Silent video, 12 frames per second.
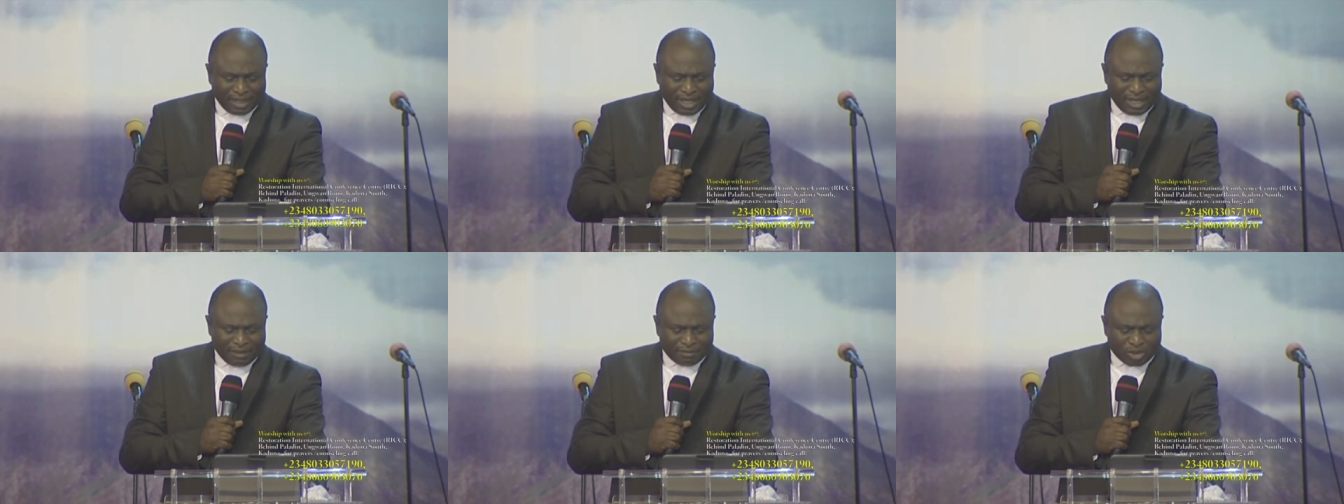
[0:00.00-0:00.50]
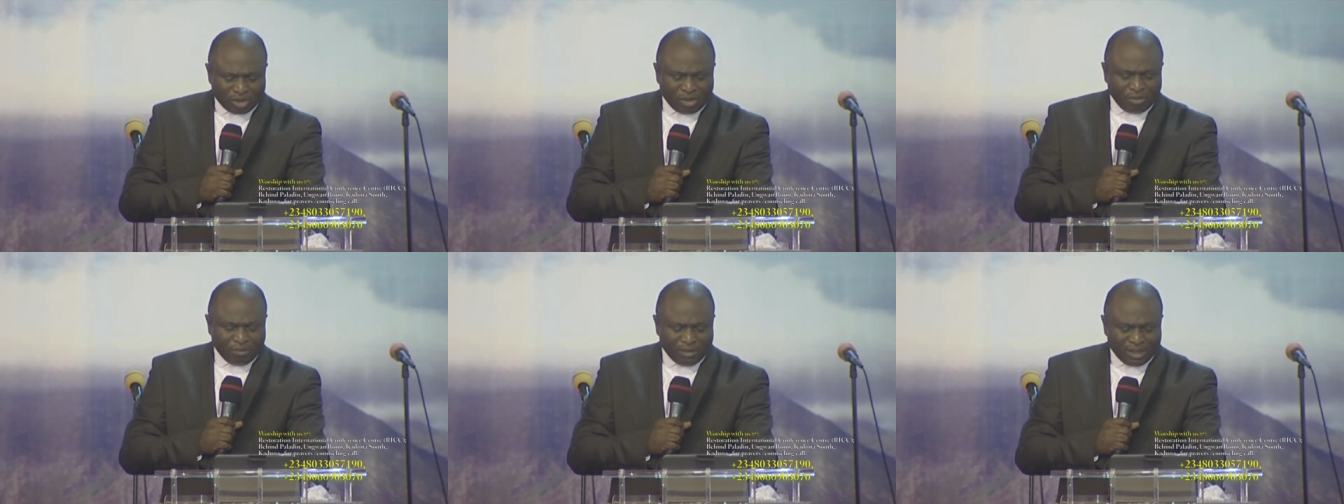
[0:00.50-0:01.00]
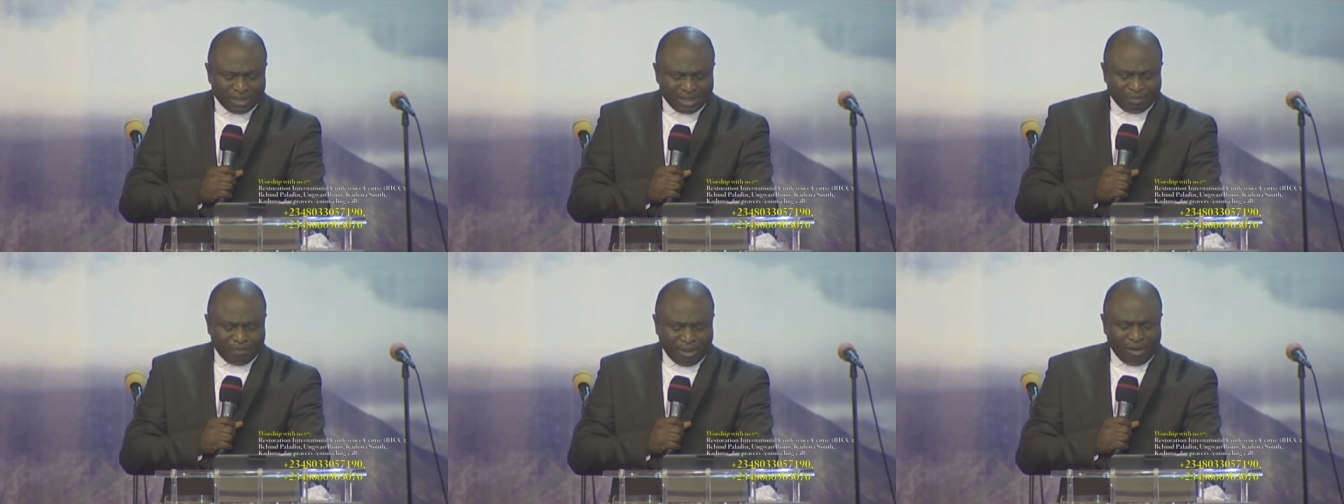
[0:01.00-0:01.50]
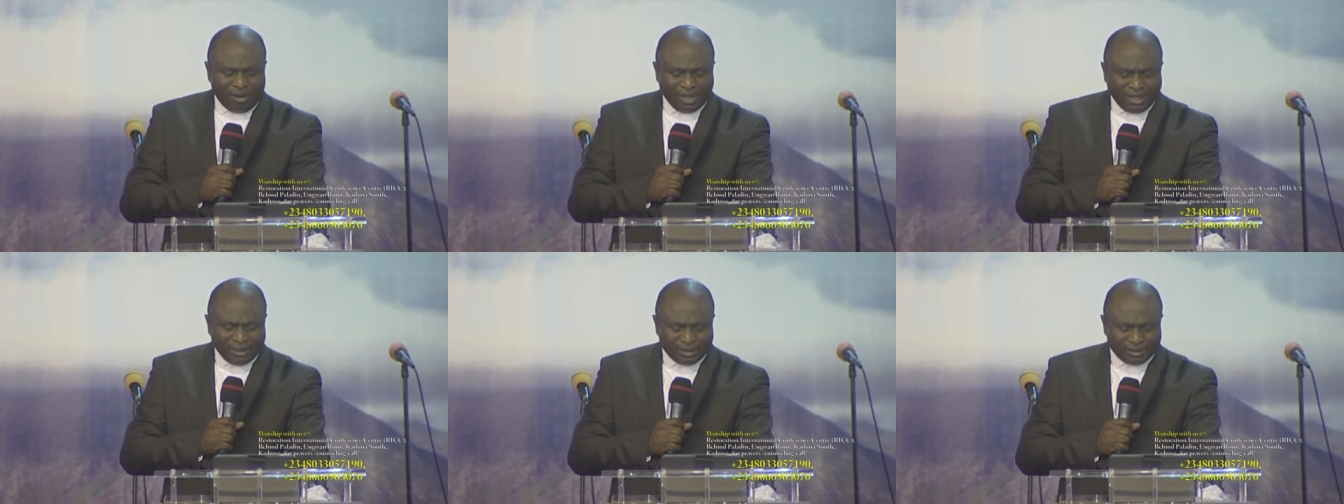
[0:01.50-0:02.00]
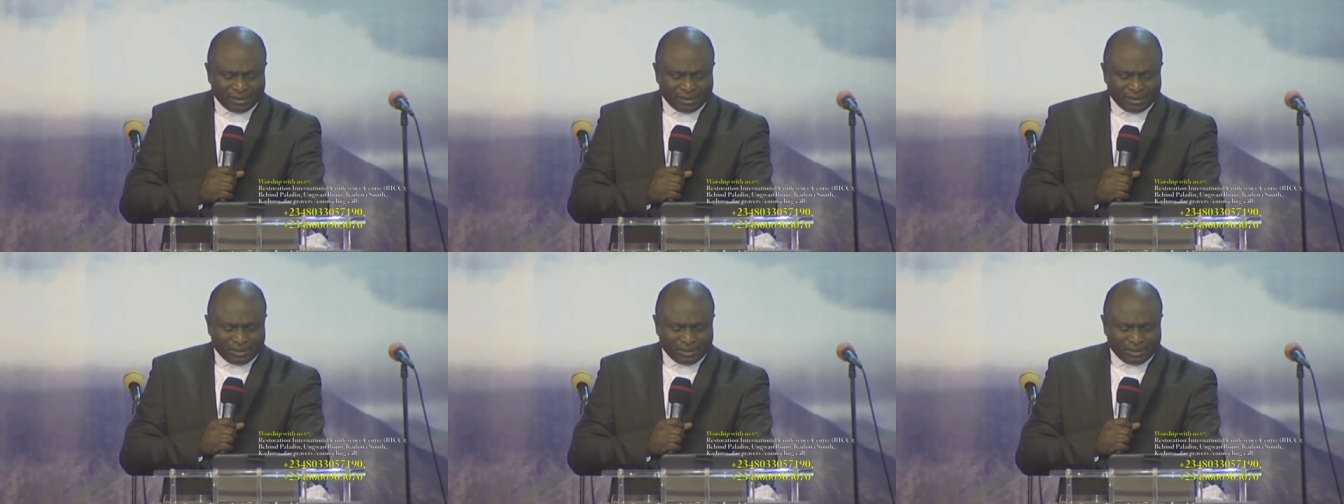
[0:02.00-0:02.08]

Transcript: Um, so the blood